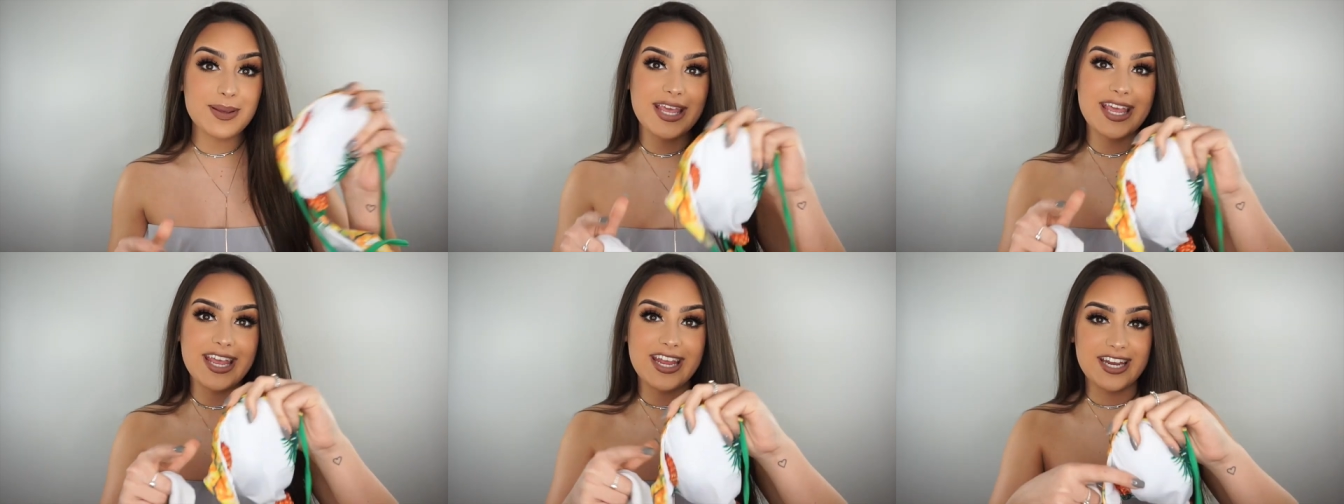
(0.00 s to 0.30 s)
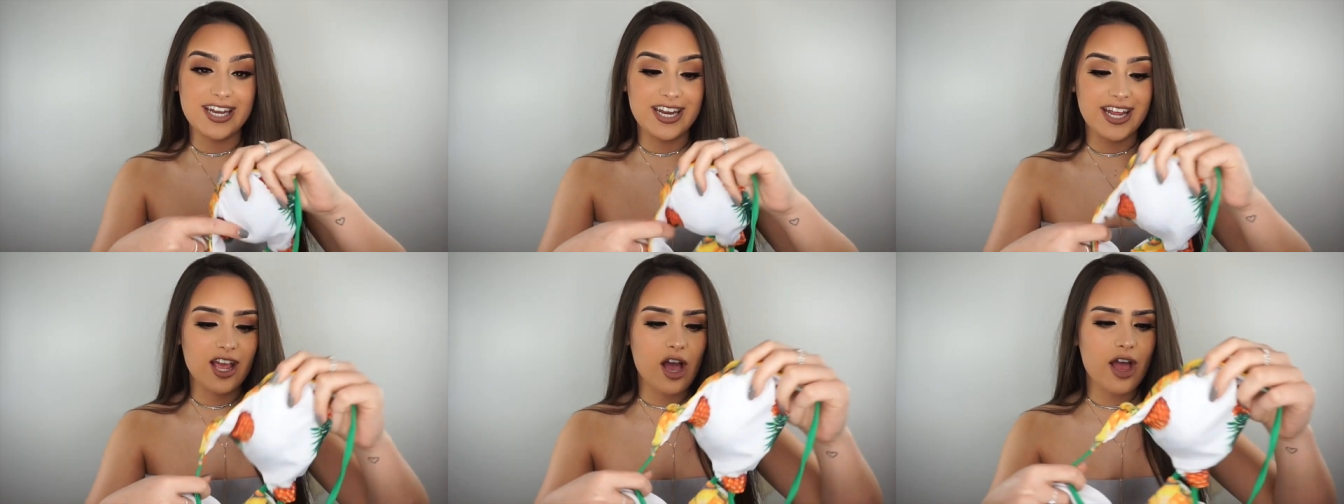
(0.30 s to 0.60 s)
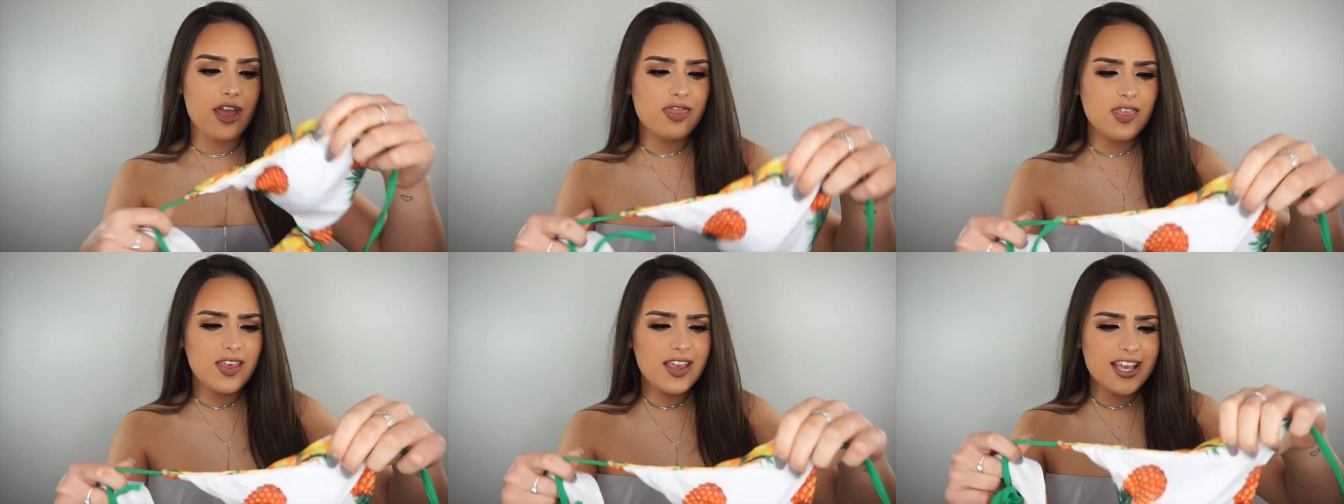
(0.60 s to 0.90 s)
bikini,
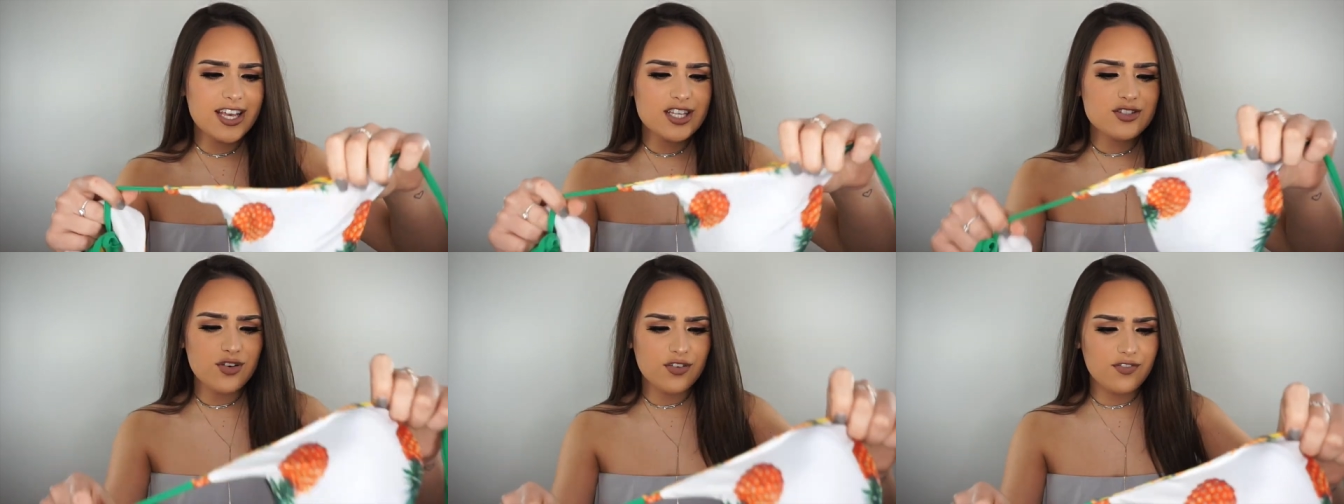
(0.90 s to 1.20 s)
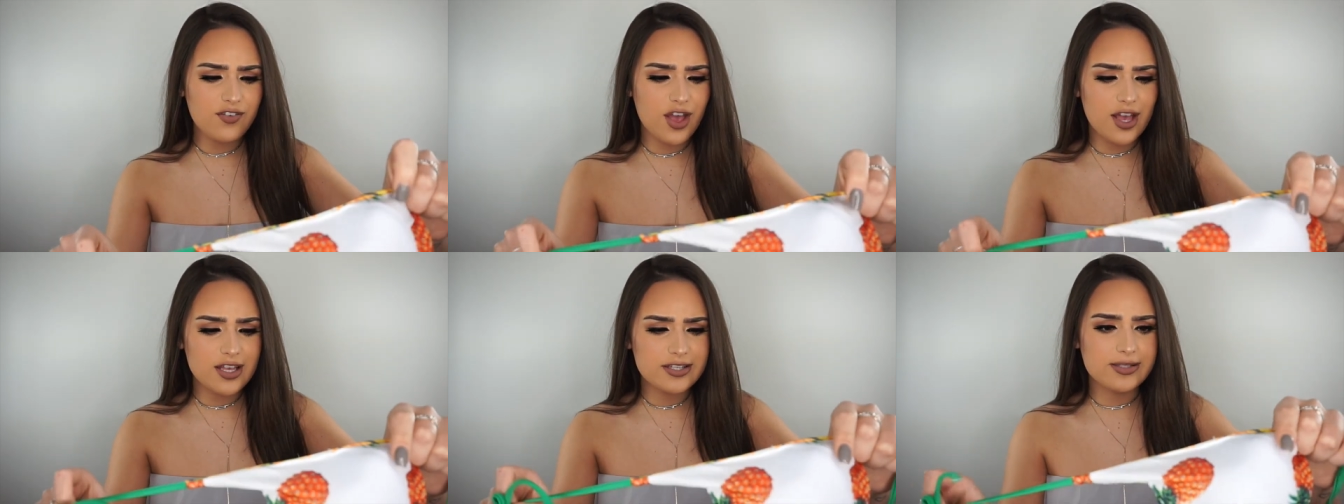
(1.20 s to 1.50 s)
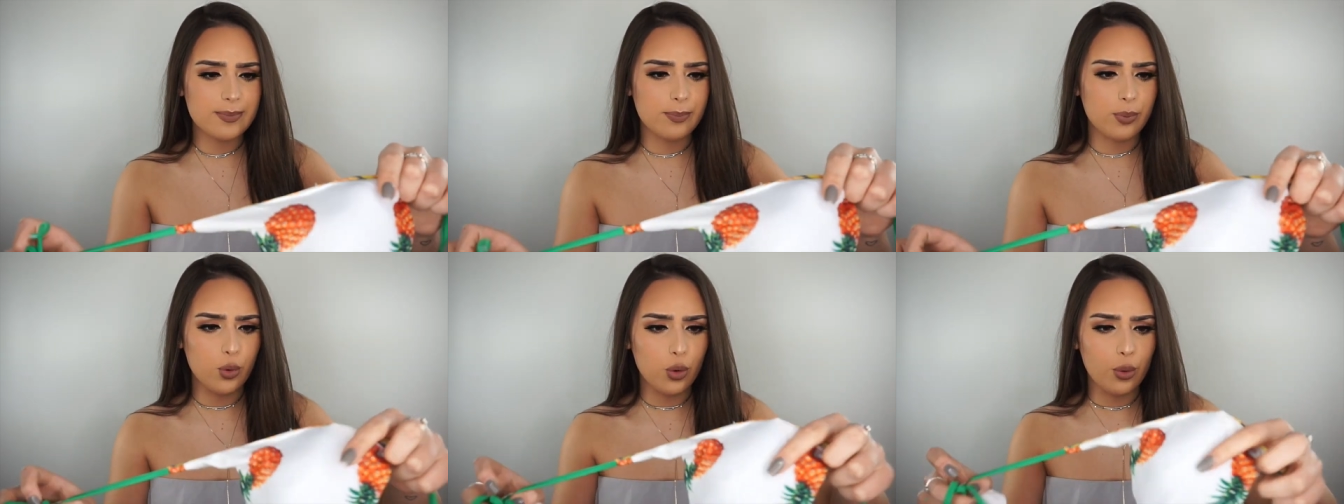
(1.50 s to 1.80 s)
I think is
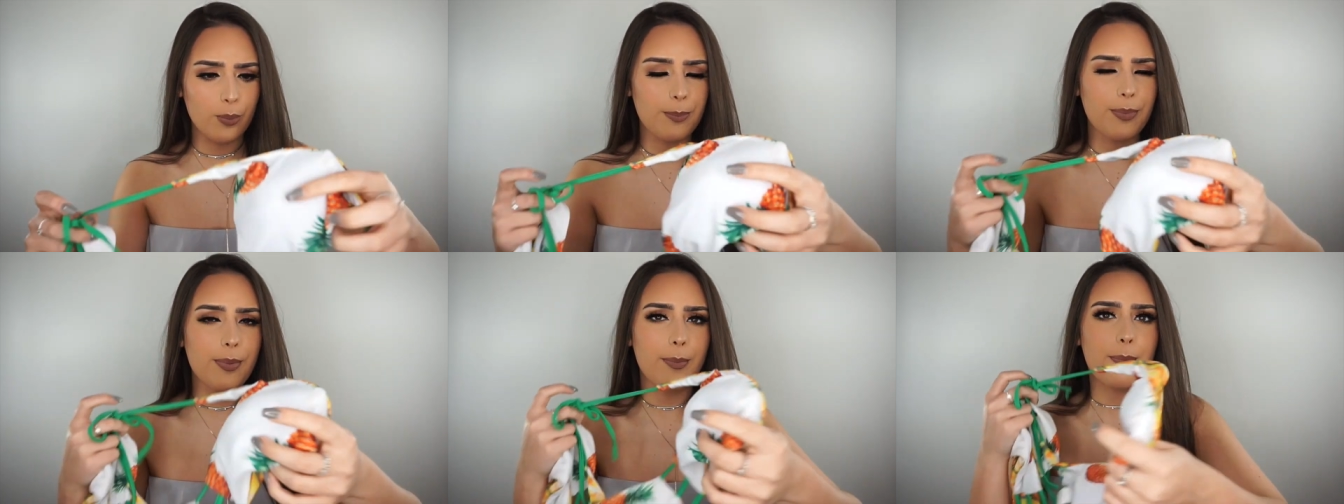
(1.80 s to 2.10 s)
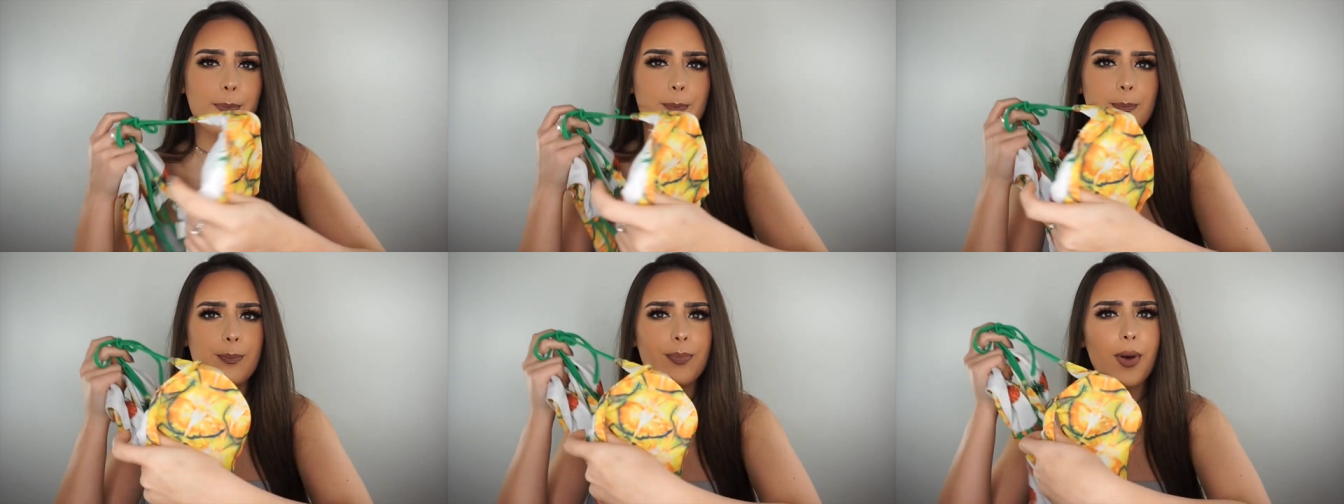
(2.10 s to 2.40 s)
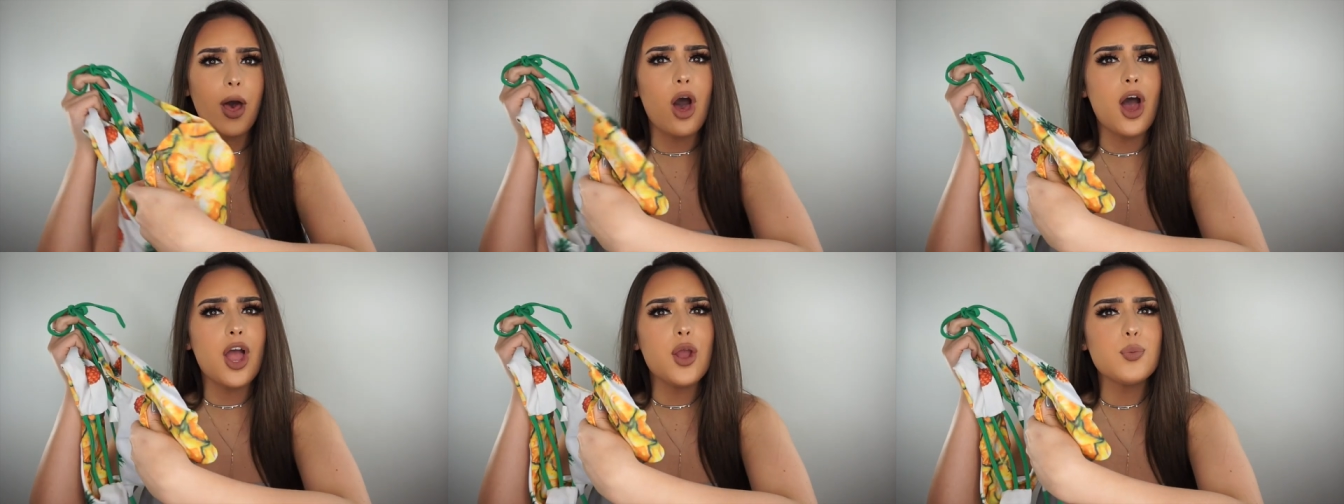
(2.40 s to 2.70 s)
reversible,
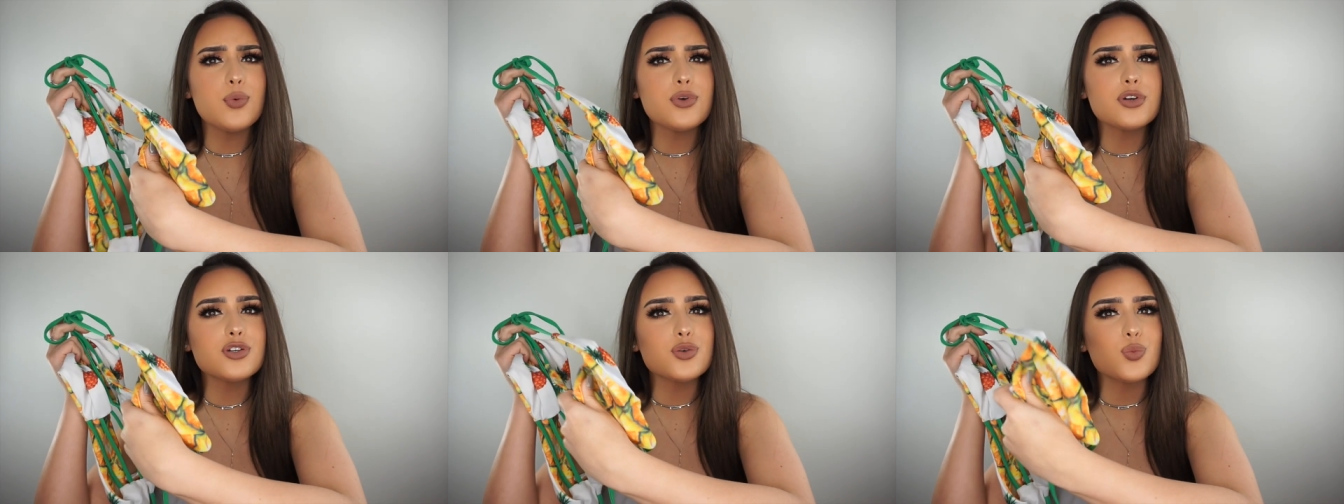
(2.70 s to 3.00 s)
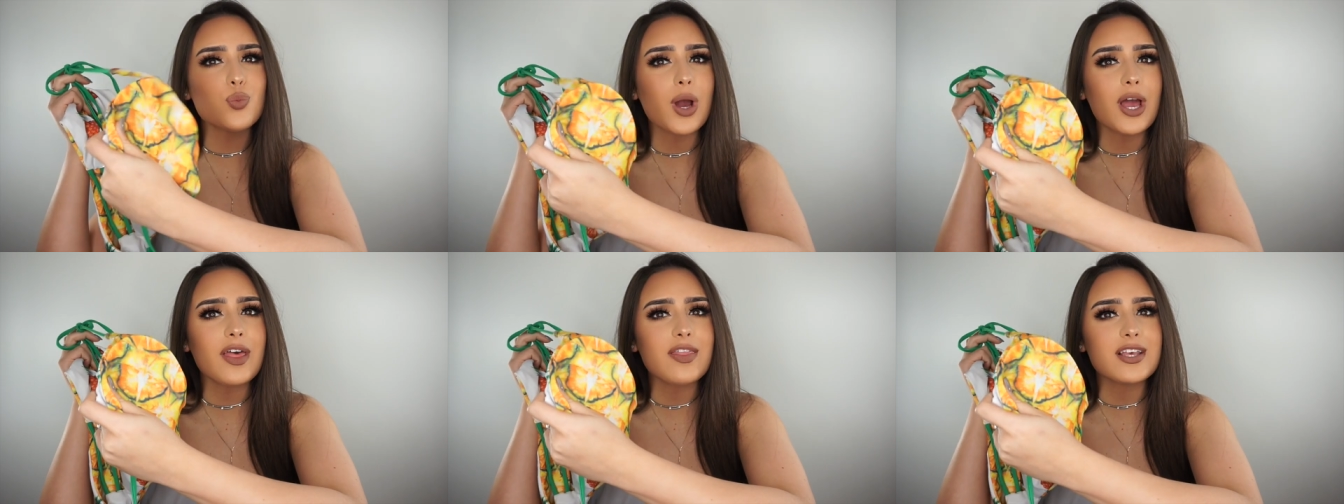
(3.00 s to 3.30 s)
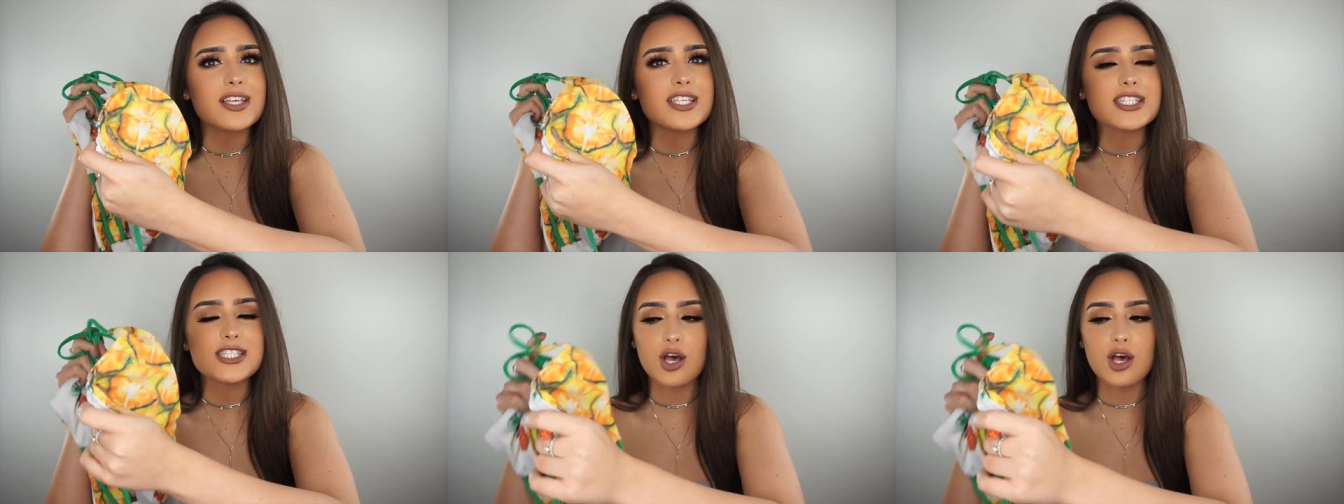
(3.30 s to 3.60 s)
but I wouldn't wear
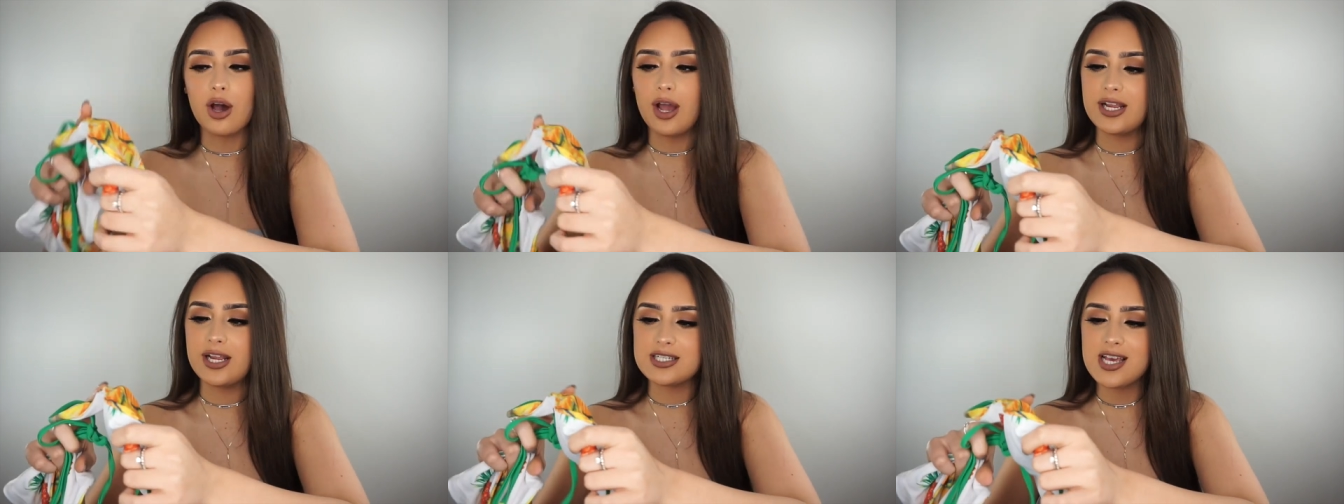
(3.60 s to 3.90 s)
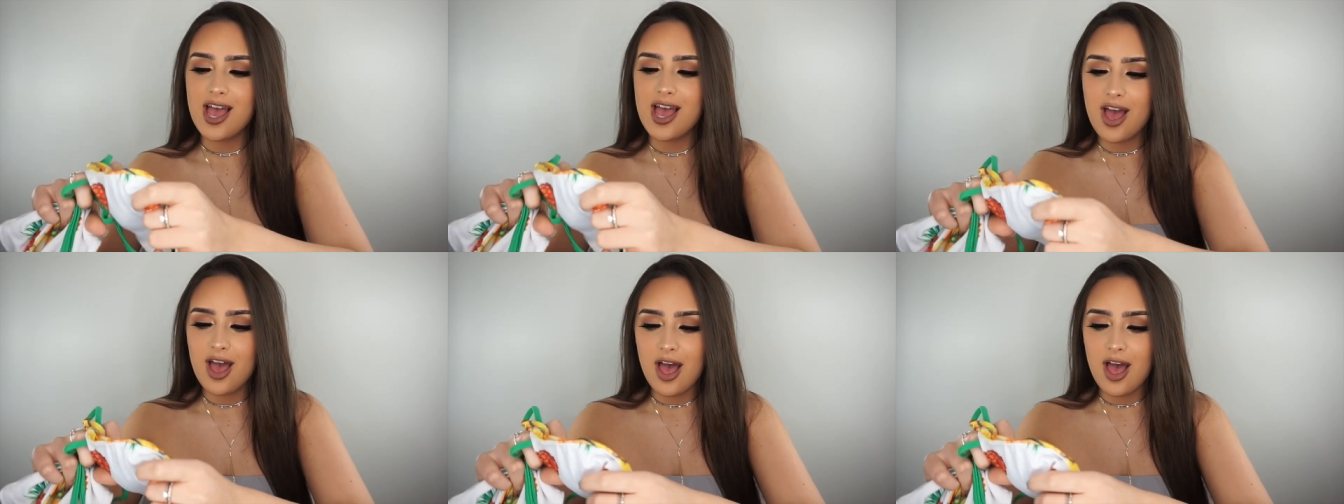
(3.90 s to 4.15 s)
this side.